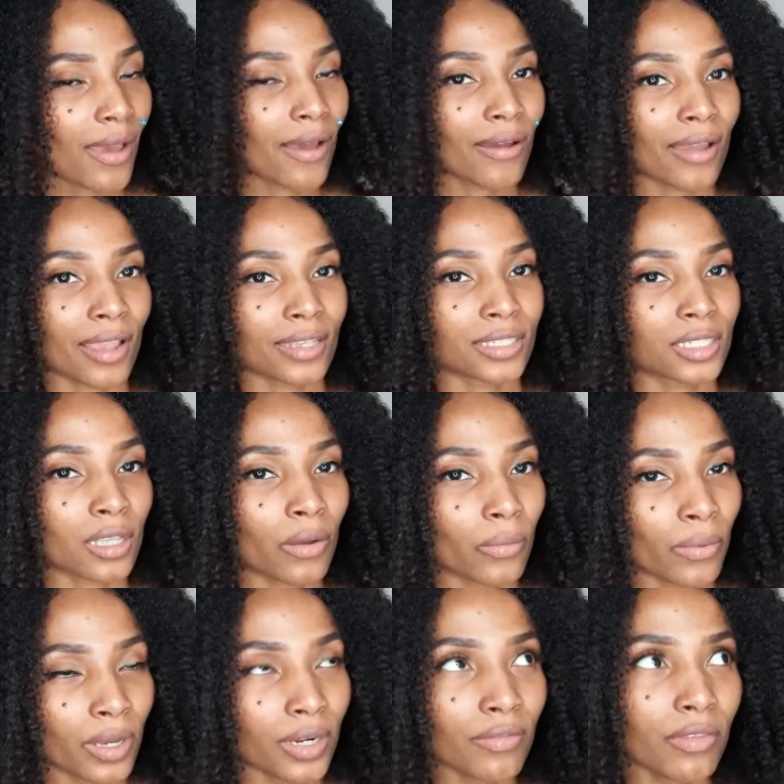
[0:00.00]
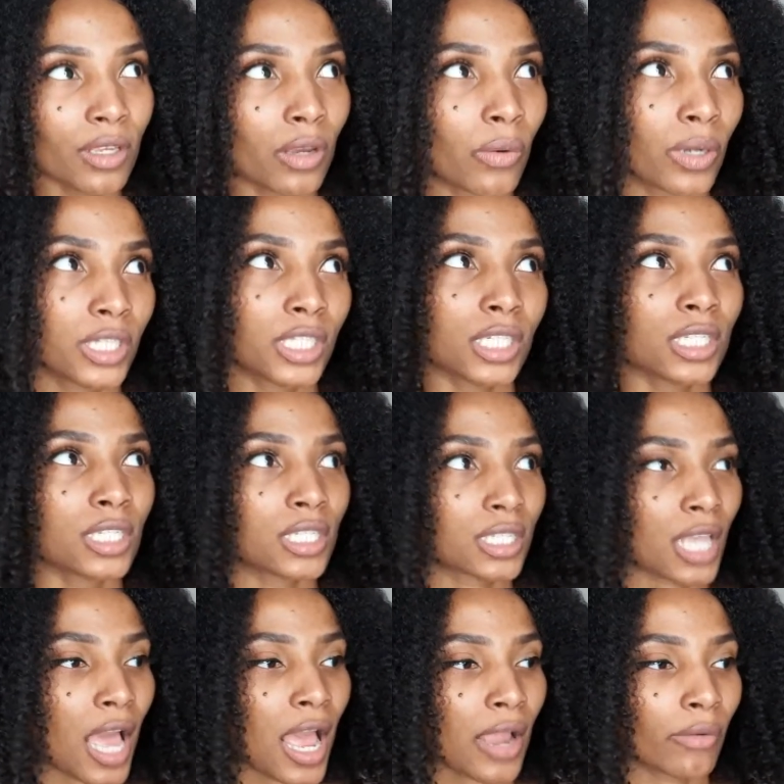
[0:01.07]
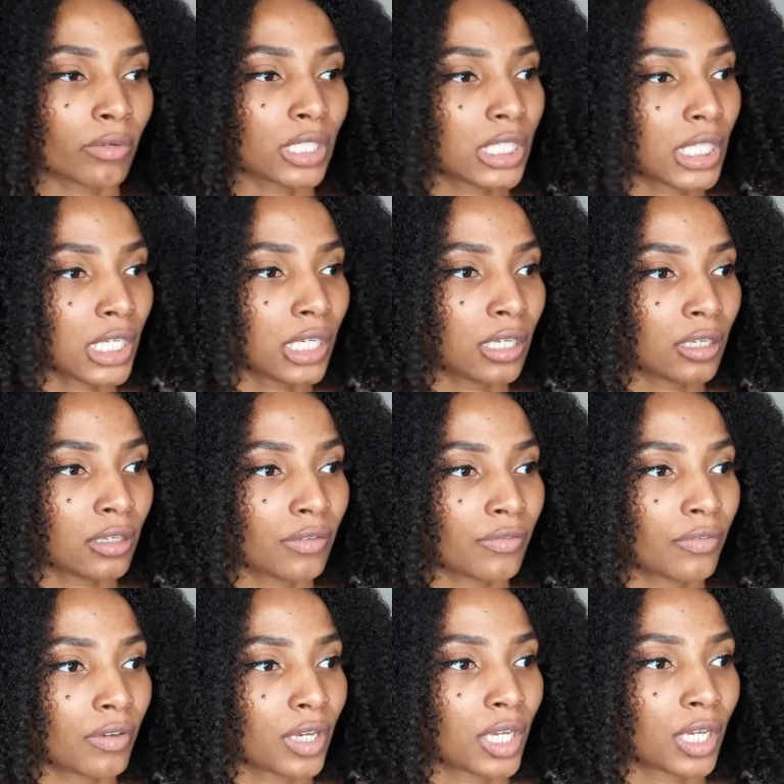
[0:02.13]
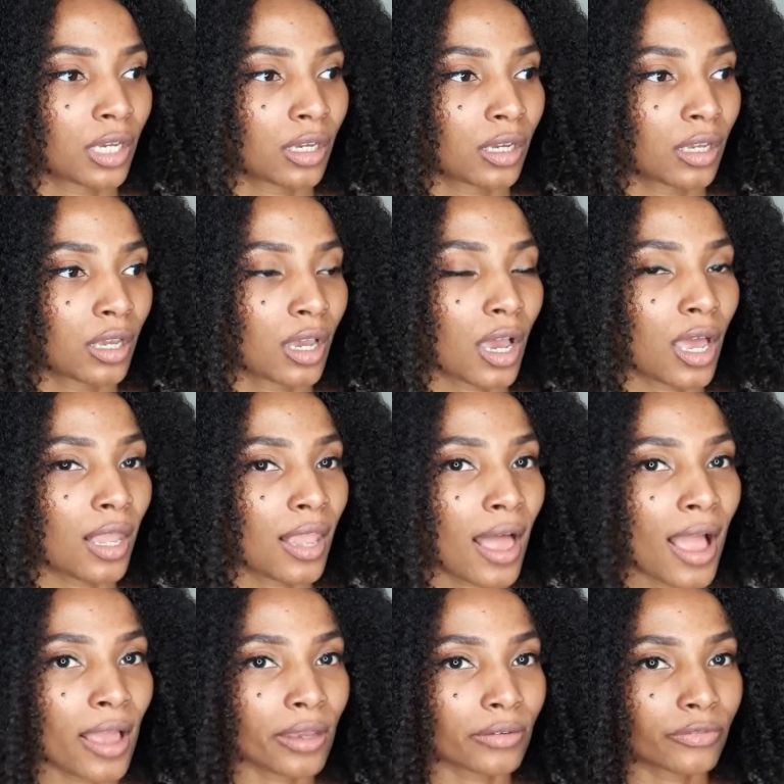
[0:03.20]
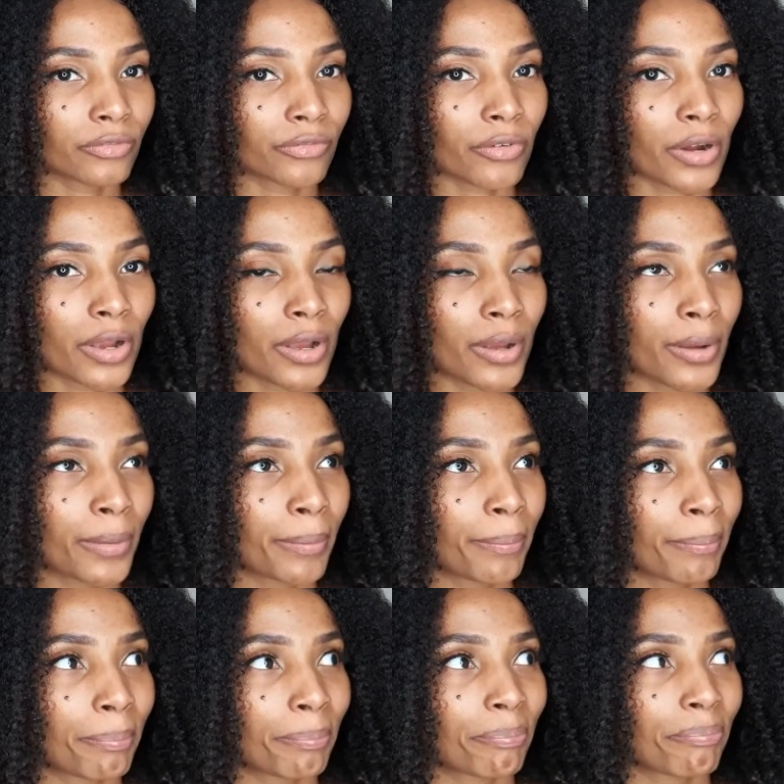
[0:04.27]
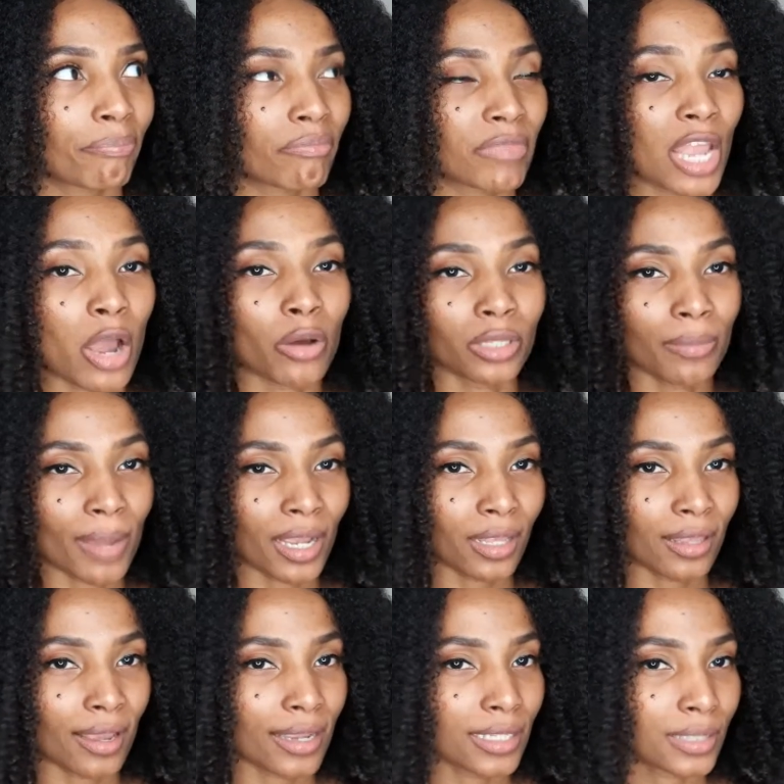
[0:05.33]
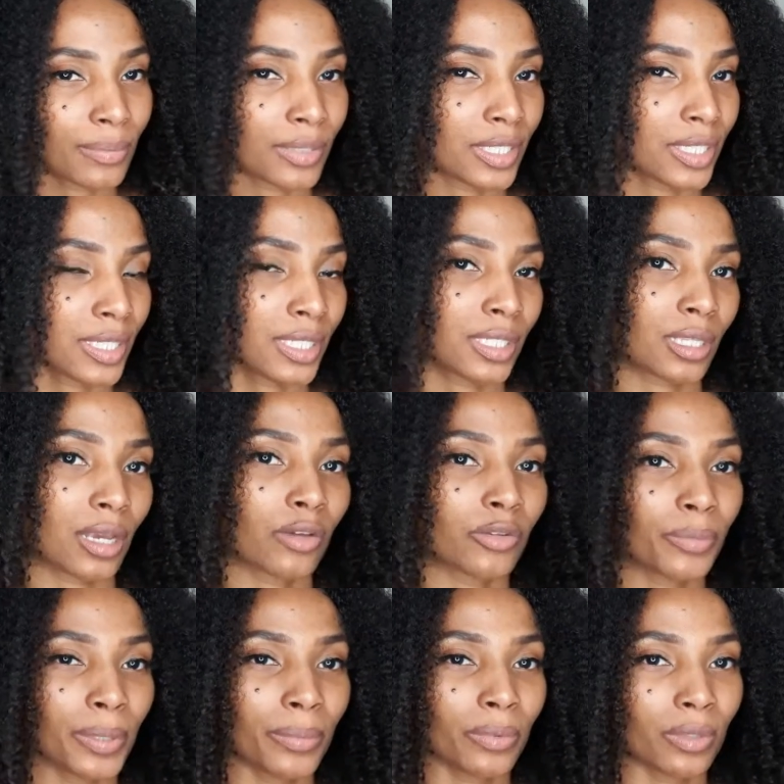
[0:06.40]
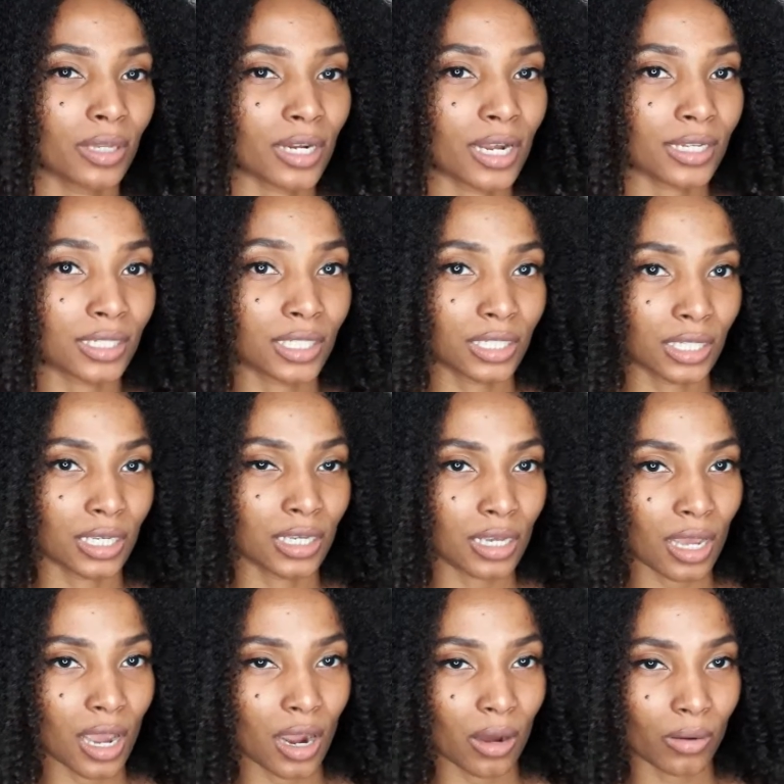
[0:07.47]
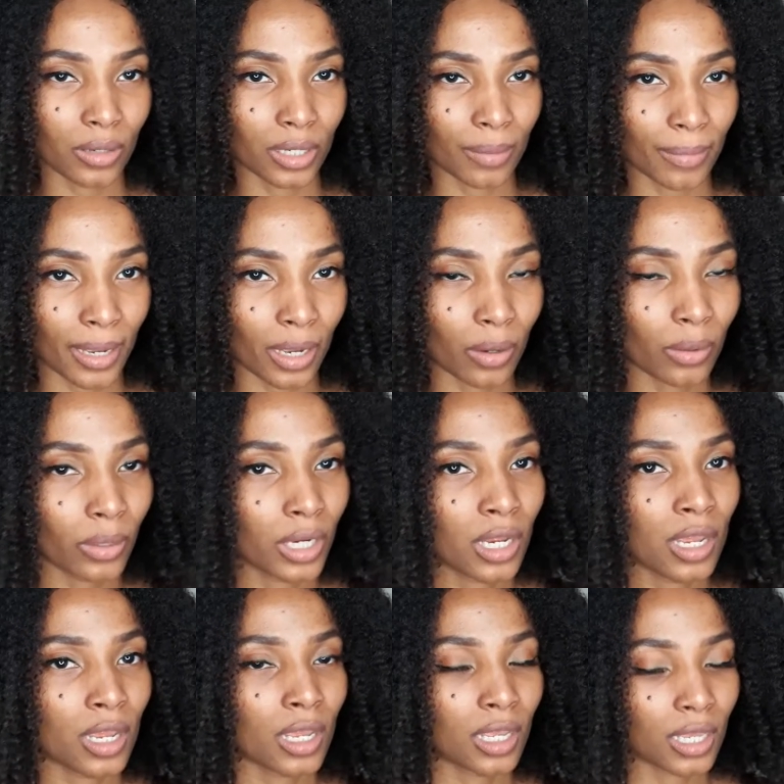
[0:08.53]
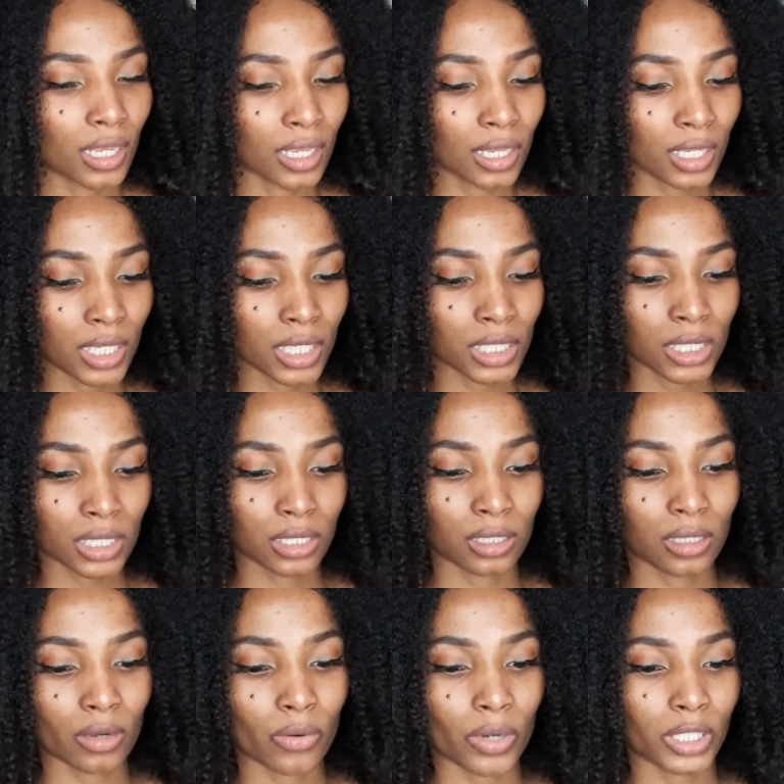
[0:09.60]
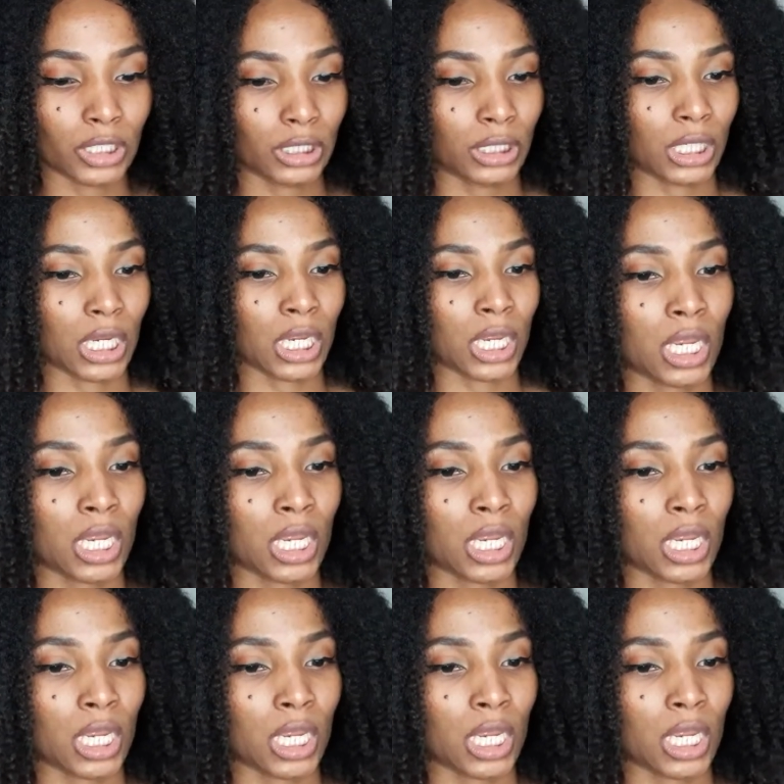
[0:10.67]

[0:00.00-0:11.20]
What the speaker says: Okay, so one of the questions I receive a lot from not only my clients, but just other people that I see out and about is the question,